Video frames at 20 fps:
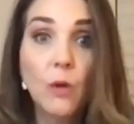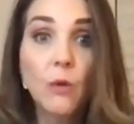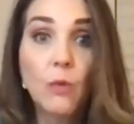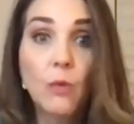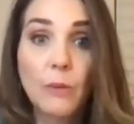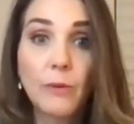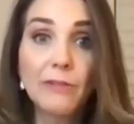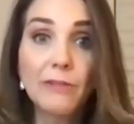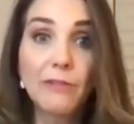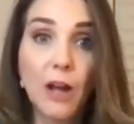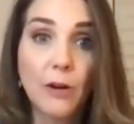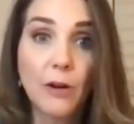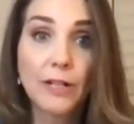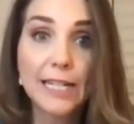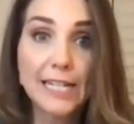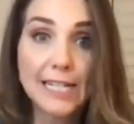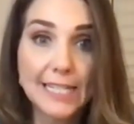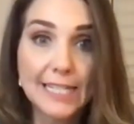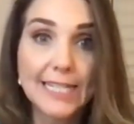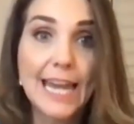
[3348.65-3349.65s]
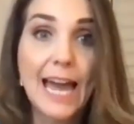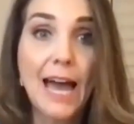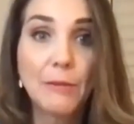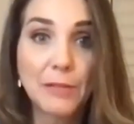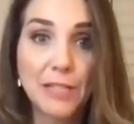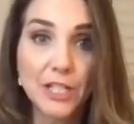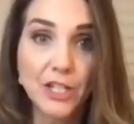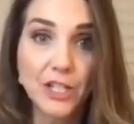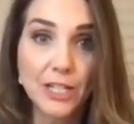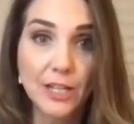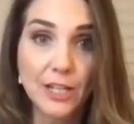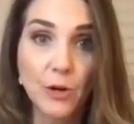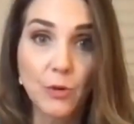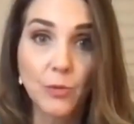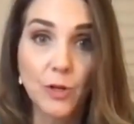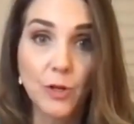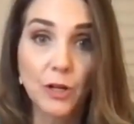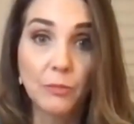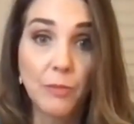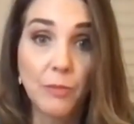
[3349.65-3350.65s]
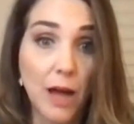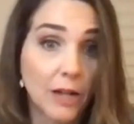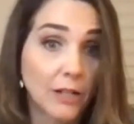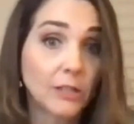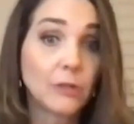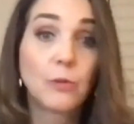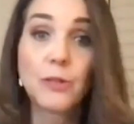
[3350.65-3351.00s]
what we've already established as our world model,